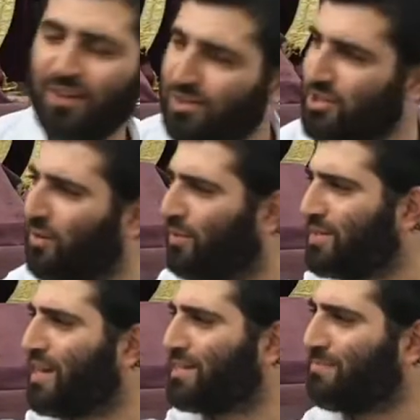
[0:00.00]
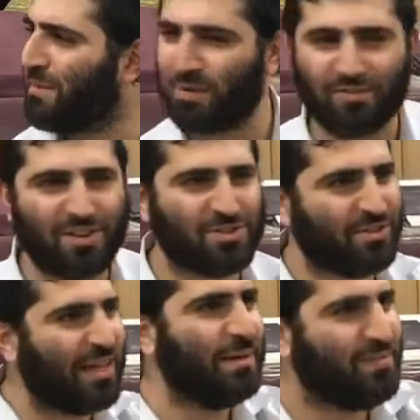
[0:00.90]
So I once asked my professor in
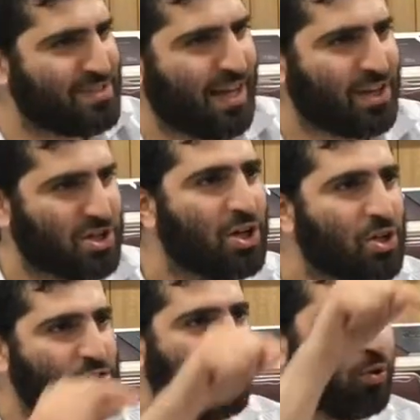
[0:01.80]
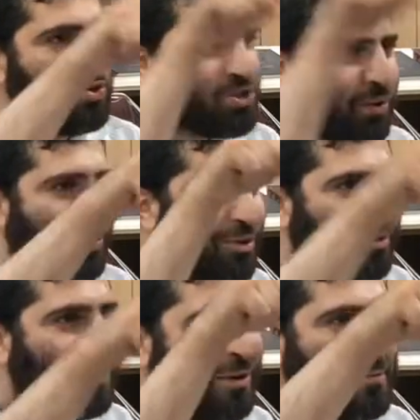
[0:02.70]
anatomy physiology, so who was the one
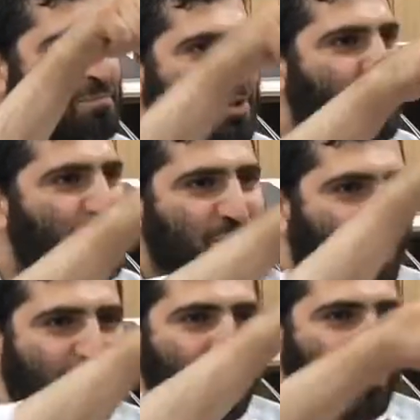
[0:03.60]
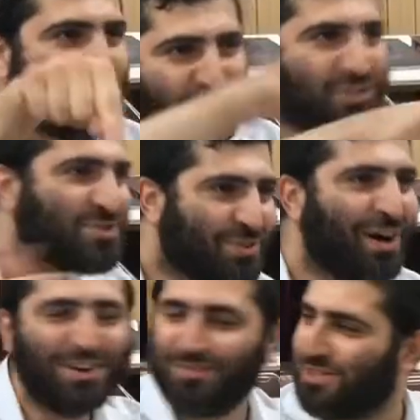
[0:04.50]
who who started the, the first
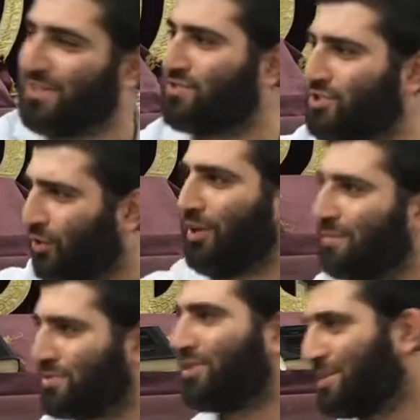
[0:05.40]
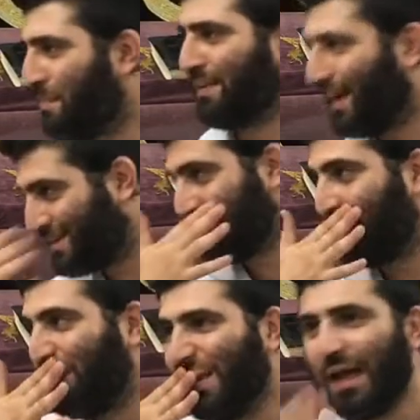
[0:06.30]
one? Because if sodium starts the
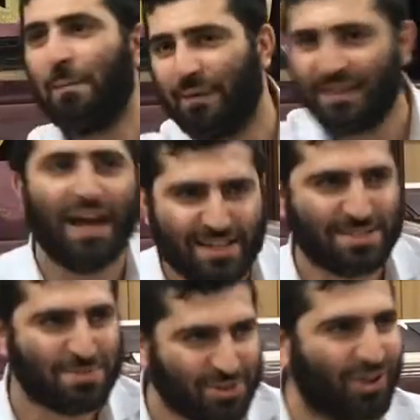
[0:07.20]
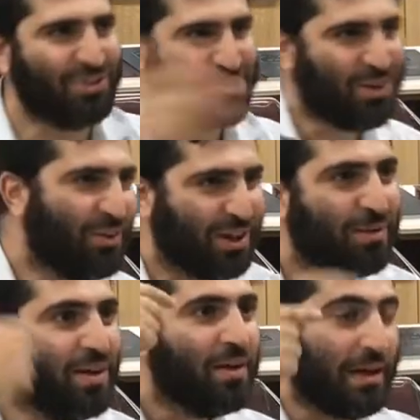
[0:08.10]
potassium and potassium started the sodium,
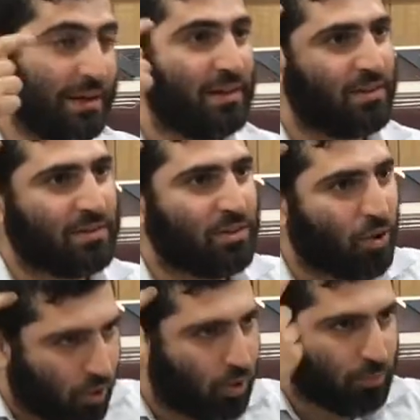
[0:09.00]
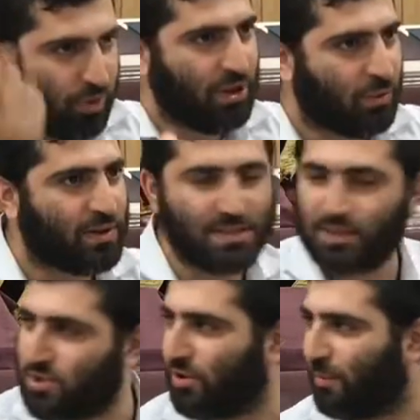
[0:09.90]
and your whole brain works on the
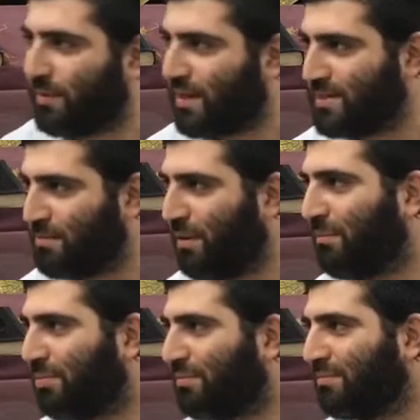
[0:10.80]
sodium potassium pump.